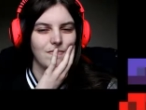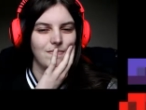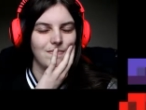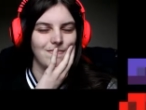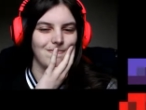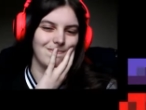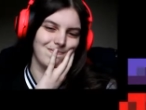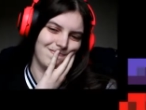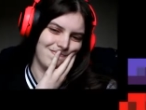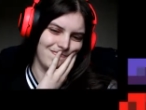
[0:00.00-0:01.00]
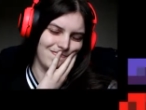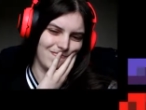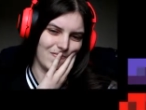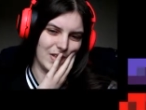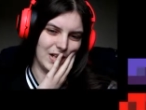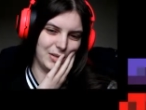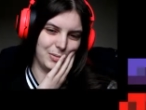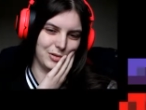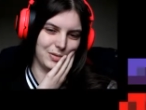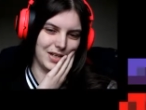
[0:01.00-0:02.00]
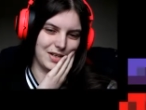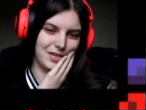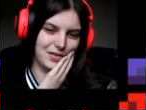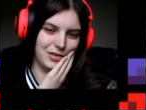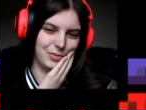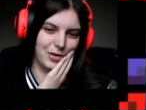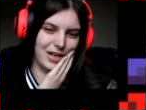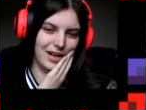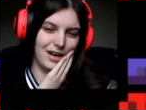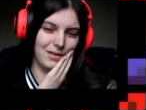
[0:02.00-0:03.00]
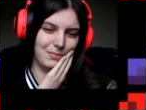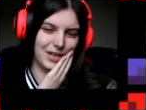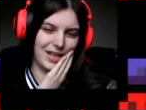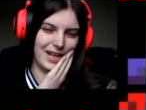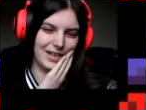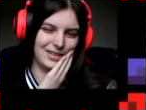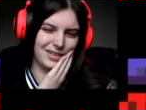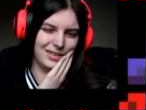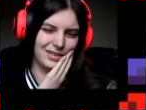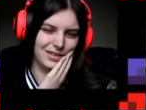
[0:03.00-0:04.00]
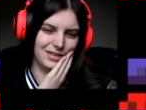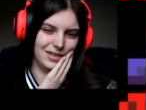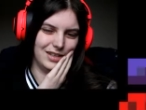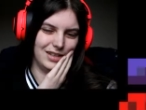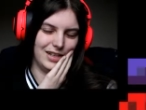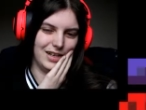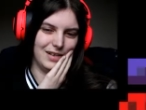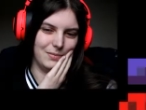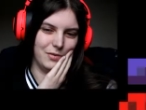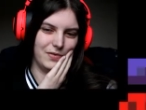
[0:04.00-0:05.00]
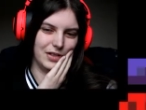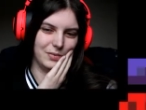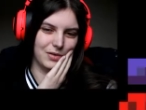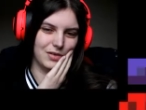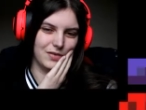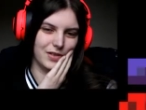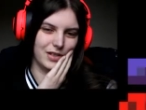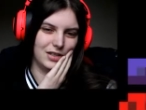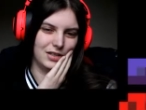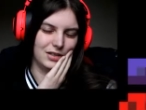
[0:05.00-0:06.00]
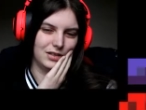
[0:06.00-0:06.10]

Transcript: Hmm. I suppose what I could do is put it up, I guess, and then move this one over.